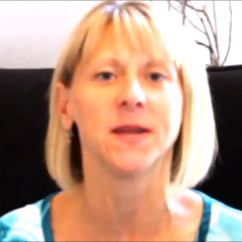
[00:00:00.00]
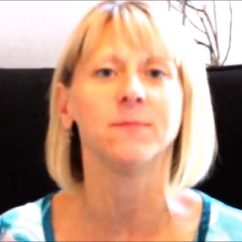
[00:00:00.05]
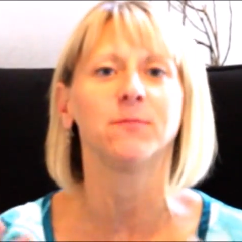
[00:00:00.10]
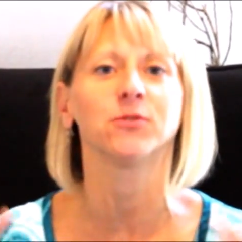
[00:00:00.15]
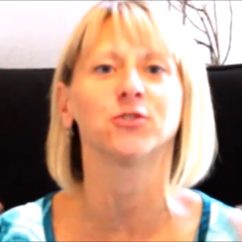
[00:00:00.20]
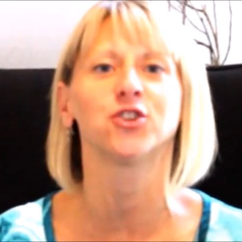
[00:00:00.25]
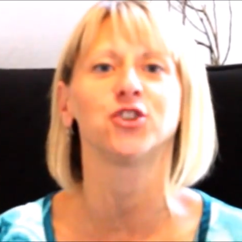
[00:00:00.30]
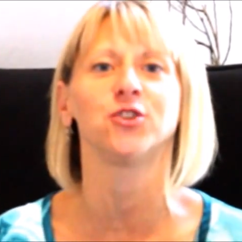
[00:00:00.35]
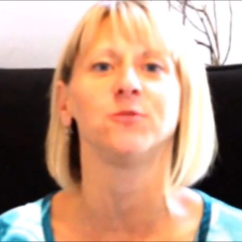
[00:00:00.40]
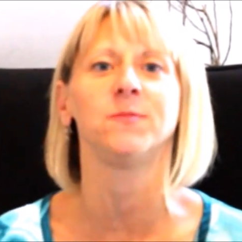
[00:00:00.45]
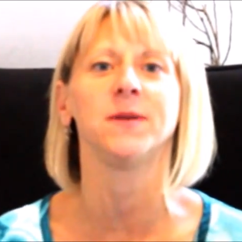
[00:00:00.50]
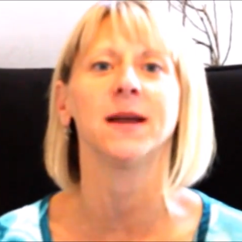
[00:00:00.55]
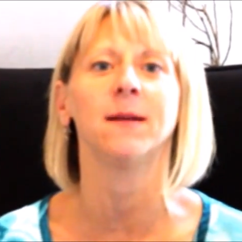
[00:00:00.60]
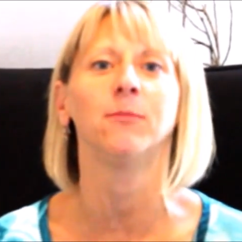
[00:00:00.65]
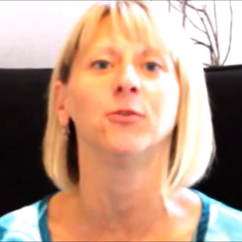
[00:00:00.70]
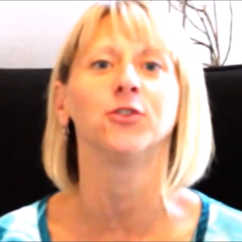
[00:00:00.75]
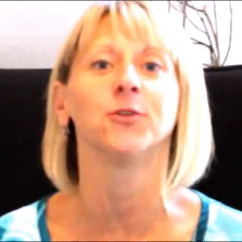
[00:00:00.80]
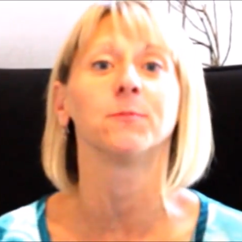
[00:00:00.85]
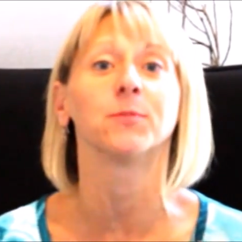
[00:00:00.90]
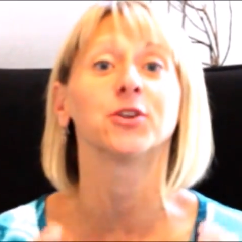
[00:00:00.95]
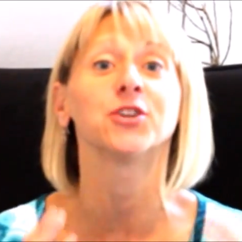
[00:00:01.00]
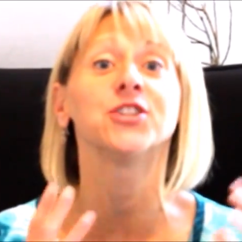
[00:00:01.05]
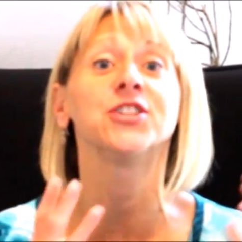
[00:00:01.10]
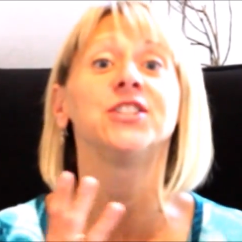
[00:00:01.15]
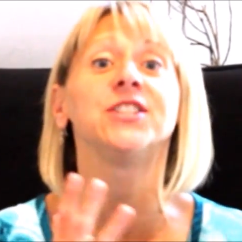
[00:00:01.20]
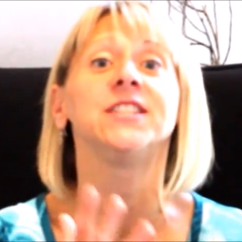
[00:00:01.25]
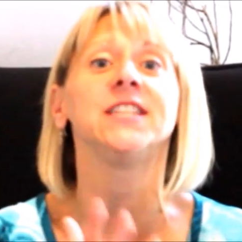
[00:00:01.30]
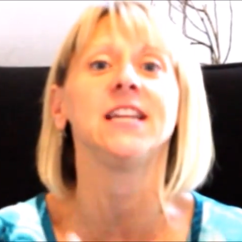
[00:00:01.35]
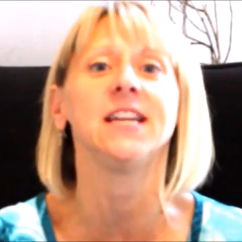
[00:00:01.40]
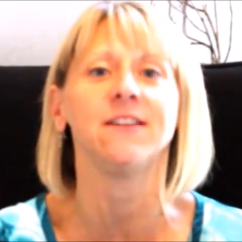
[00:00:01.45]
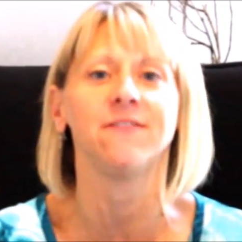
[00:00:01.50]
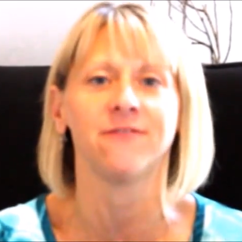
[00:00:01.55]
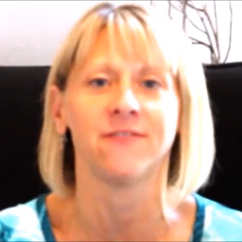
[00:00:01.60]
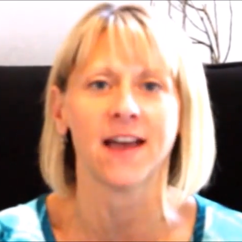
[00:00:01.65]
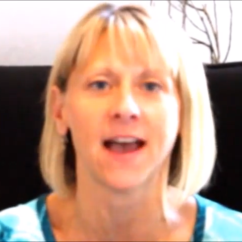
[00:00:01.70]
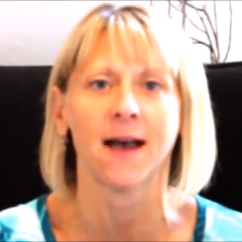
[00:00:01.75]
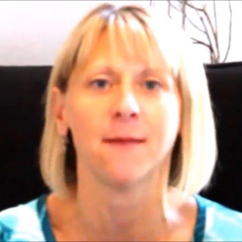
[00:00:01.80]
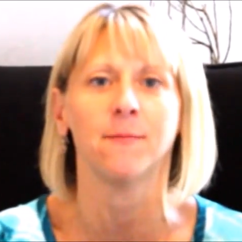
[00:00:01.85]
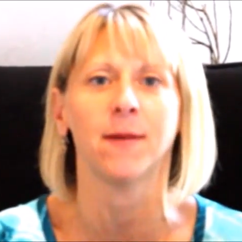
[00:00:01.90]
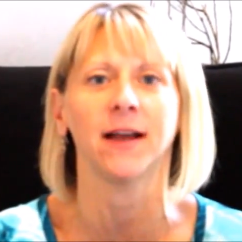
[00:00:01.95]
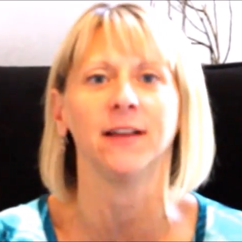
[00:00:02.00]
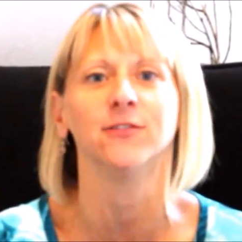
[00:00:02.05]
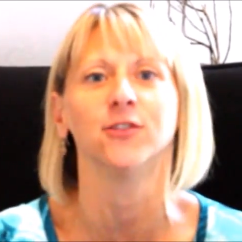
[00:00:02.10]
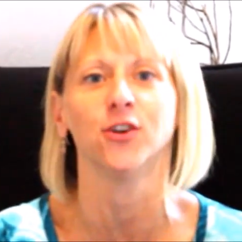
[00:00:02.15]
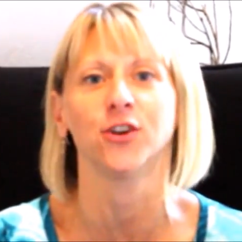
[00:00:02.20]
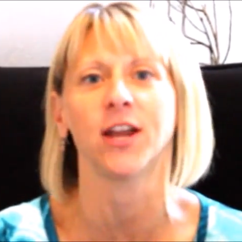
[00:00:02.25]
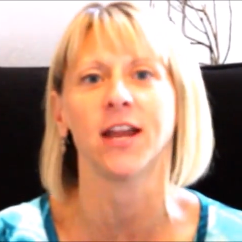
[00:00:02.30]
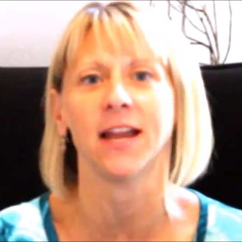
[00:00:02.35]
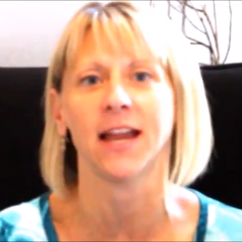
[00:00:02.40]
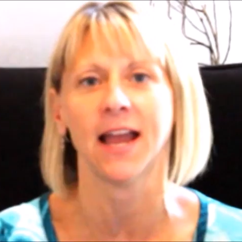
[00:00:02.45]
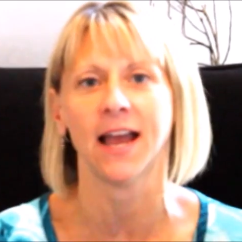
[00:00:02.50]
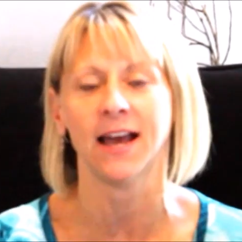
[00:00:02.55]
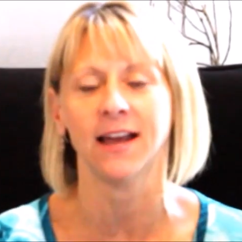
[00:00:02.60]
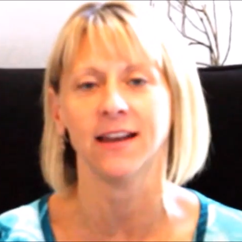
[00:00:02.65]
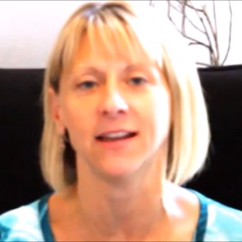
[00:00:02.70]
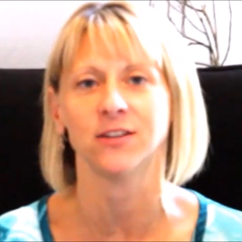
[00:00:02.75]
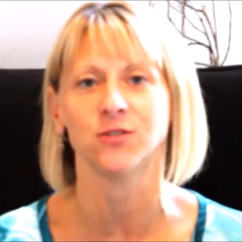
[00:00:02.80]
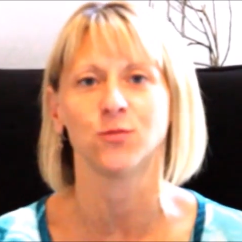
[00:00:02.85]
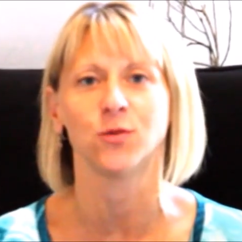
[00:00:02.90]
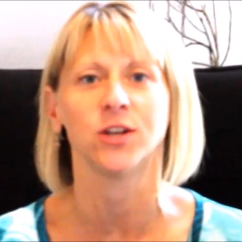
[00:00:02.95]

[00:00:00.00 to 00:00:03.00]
People should be able to perceive that by looking at it.